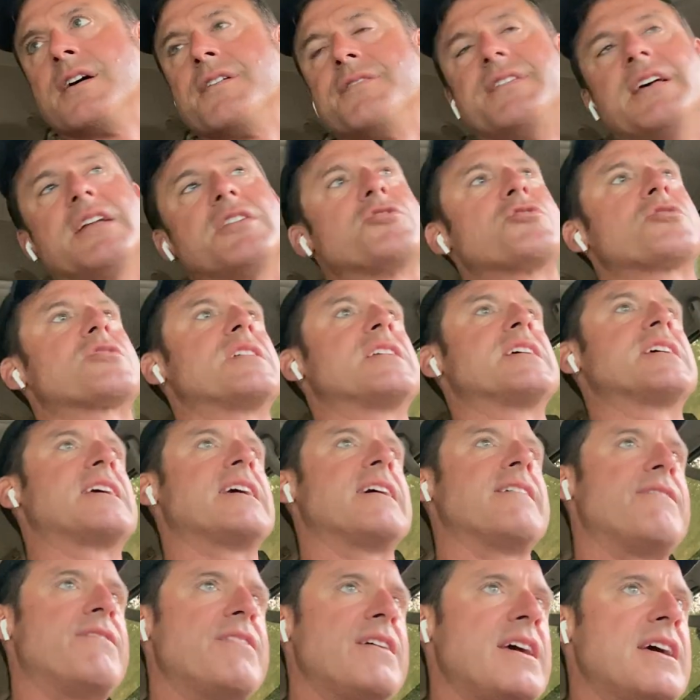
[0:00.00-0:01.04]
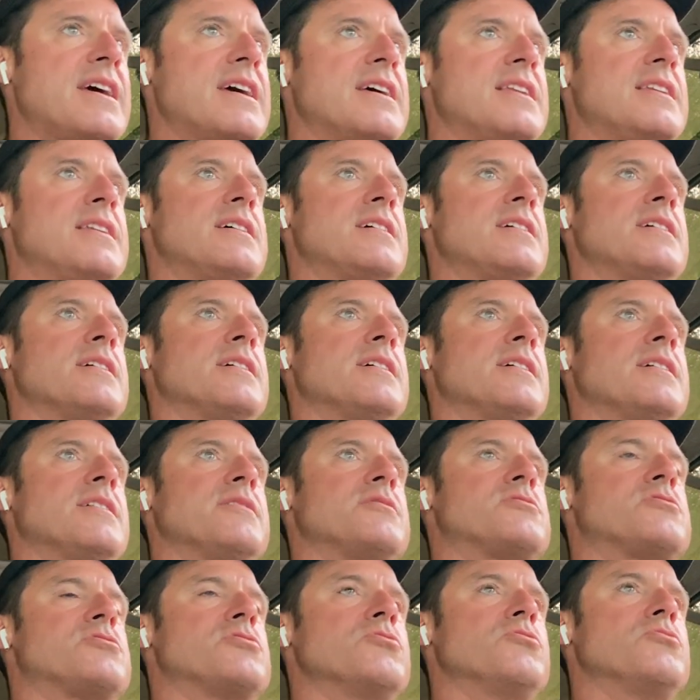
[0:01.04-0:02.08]
then you're going to give in
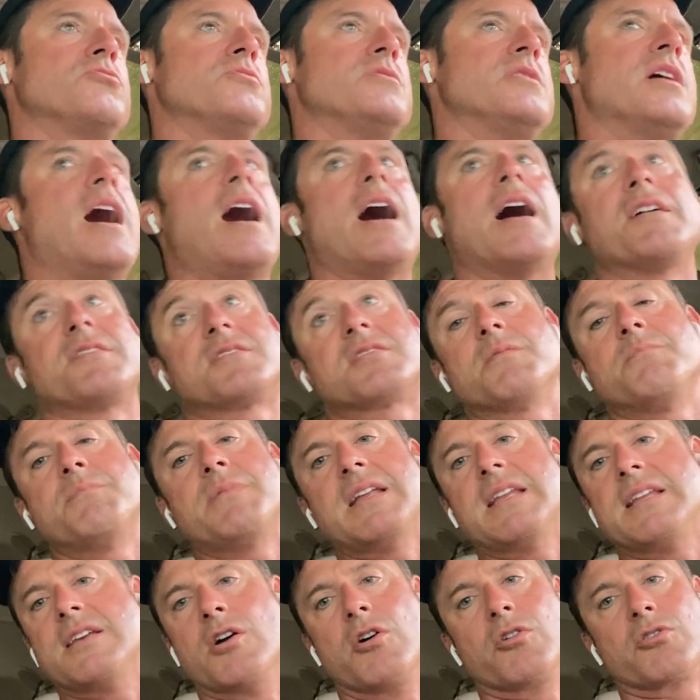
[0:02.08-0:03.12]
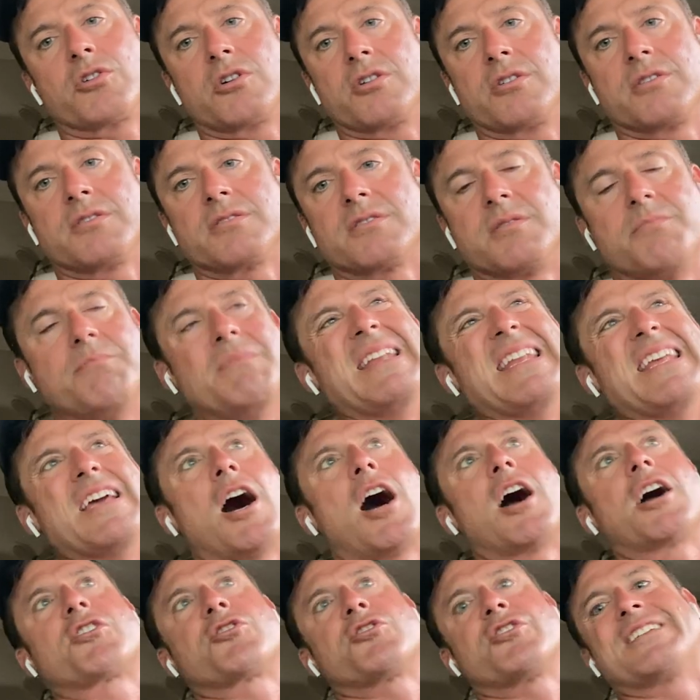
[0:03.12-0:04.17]
to not to mediocre, to
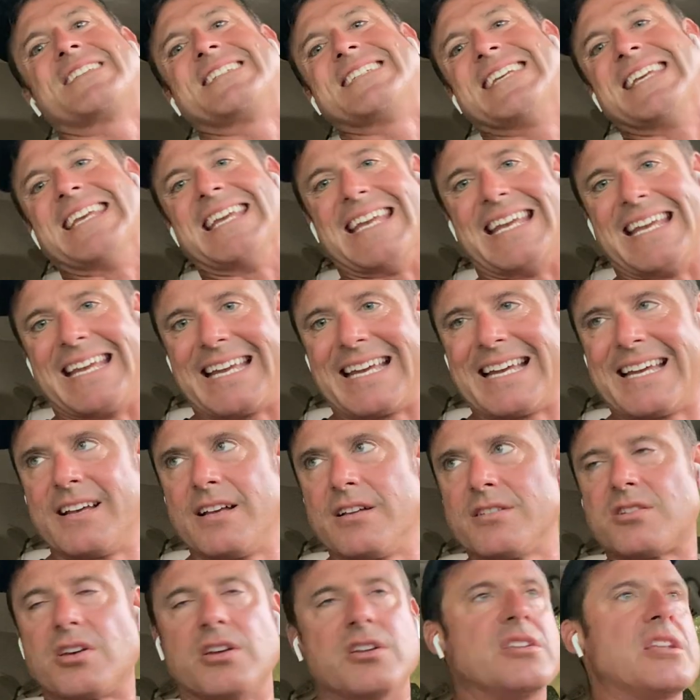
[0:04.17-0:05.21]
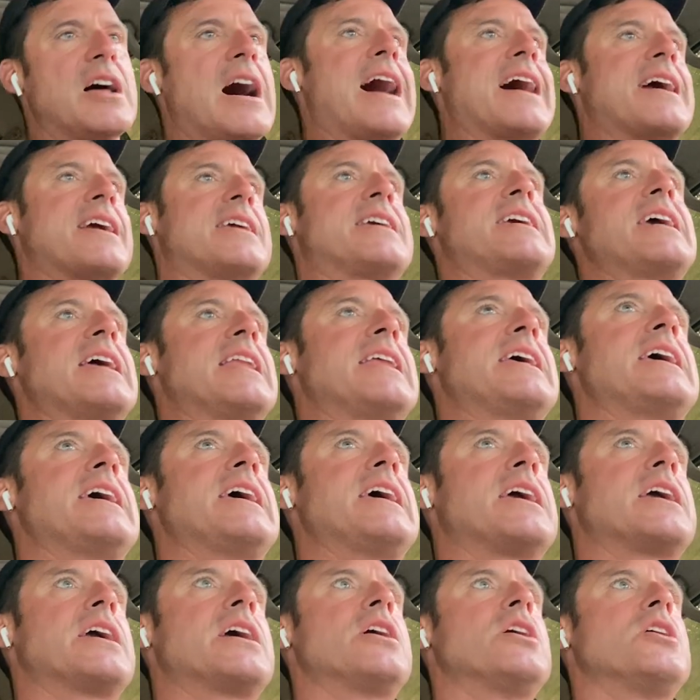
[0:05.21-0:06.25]
mediocrity, to not
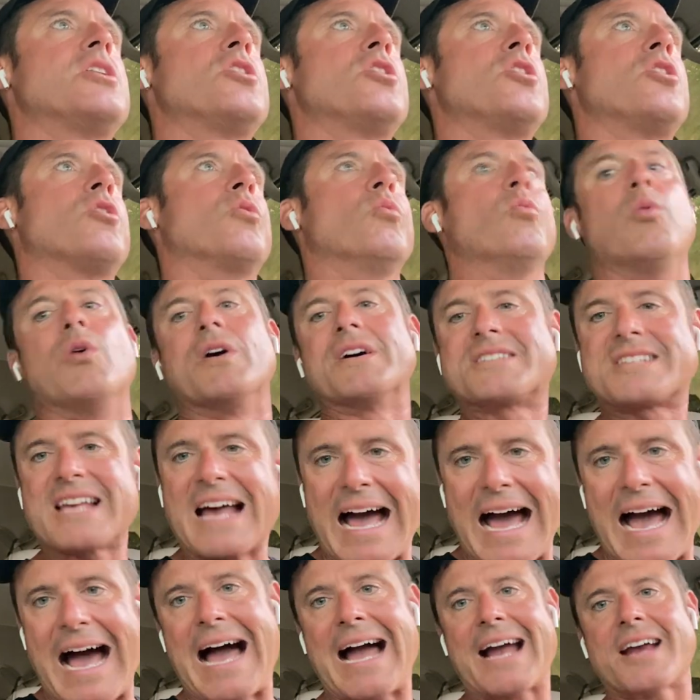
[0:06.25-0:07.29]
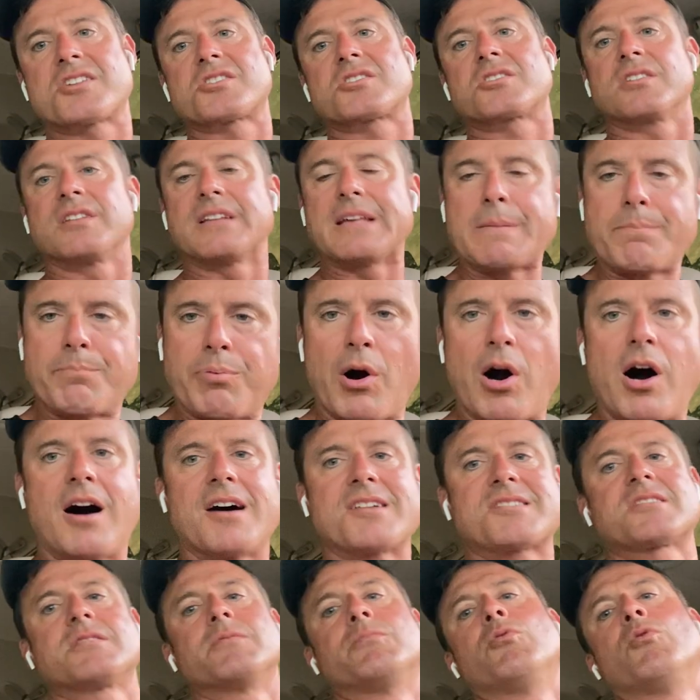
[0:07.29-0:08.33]
getting what's actually
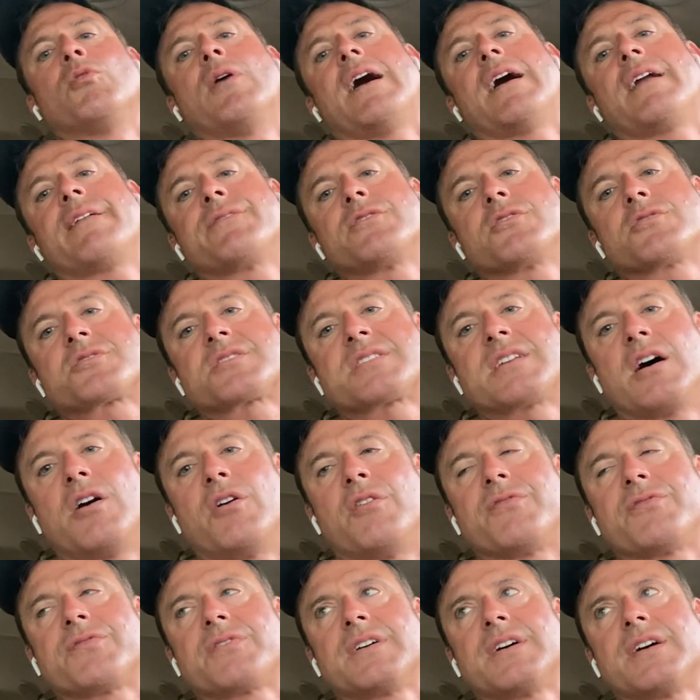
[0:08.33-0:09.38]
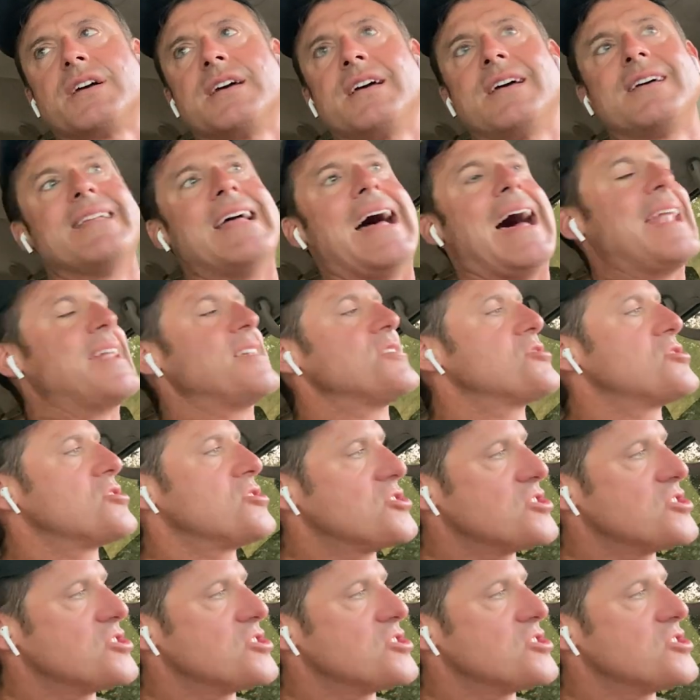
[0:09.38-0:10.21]
possible out of yourself. That is